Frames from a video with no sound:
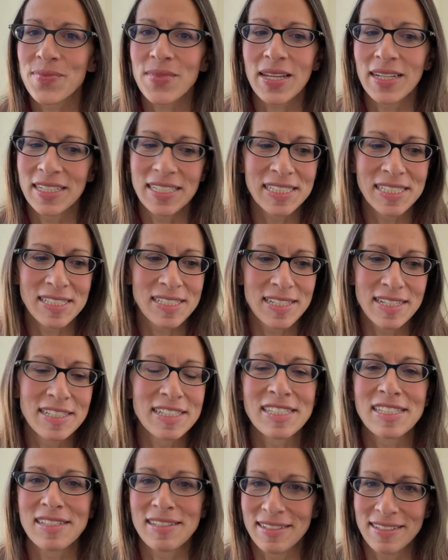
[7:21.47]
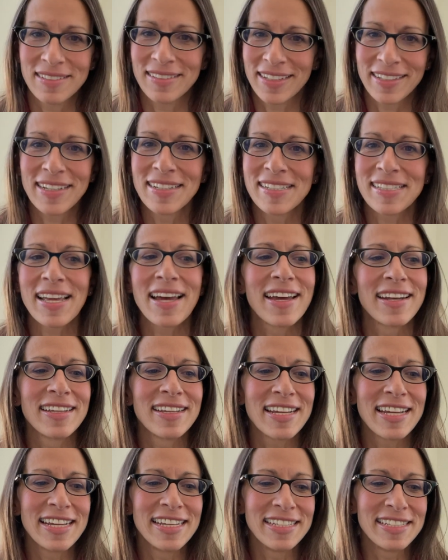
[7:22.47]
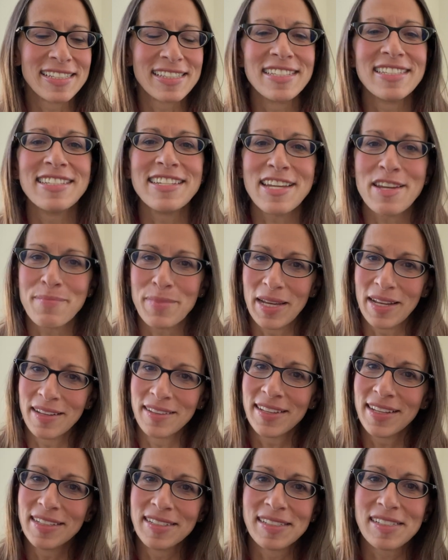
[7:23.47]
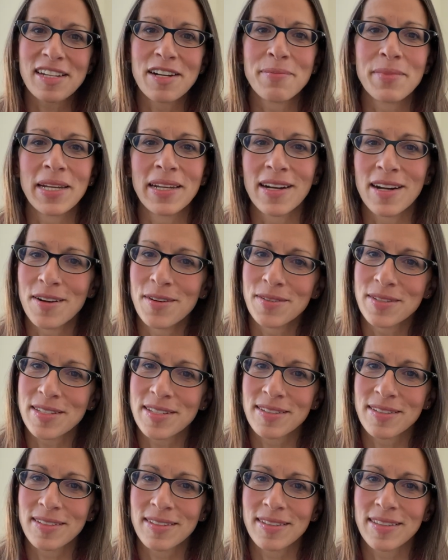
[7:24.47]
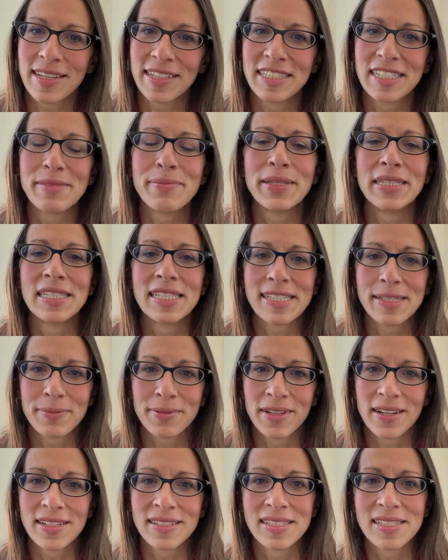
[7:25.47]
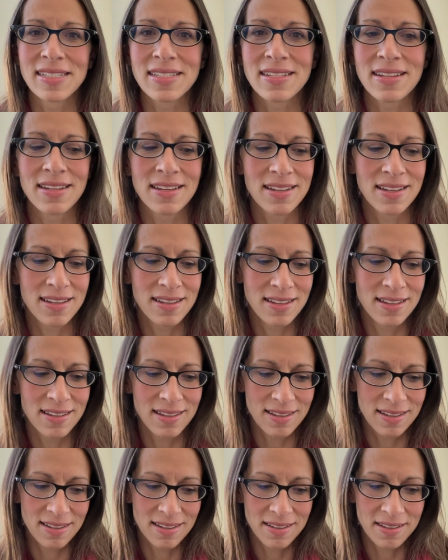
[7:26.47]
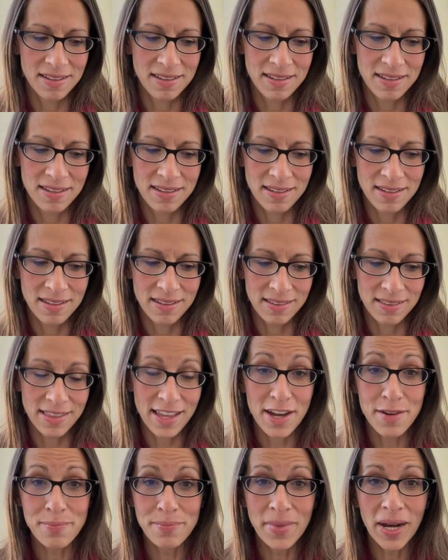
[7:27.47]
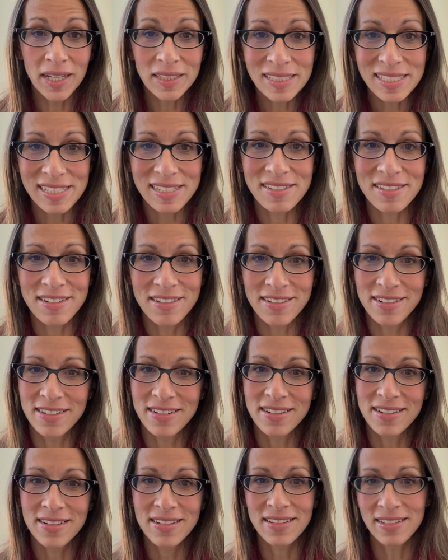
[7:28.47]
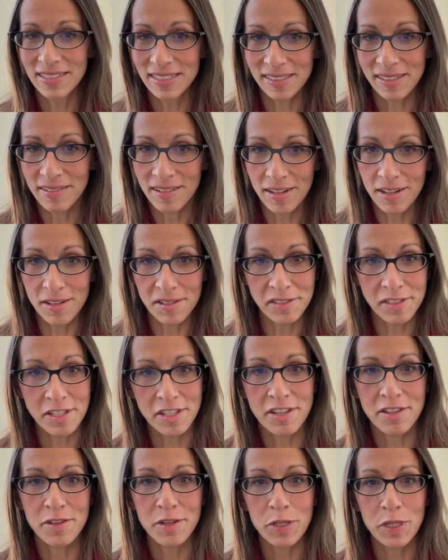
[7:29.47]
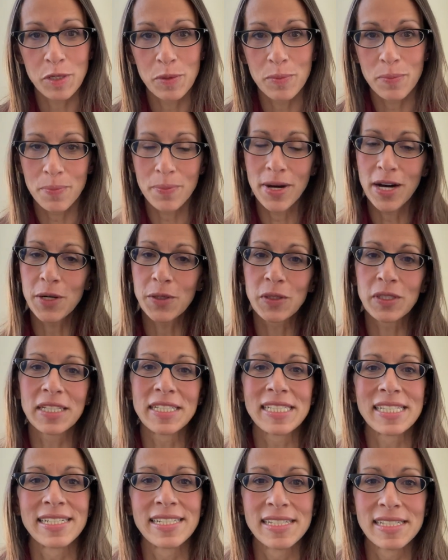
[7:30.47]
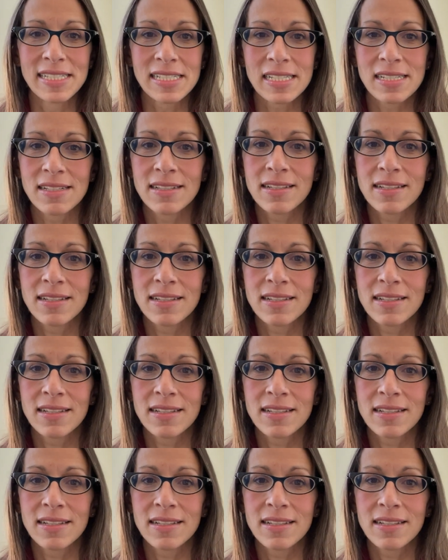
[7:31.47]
It's like I said, it is the demon that is coming out that has been suppressed. That monster is called powerlessness.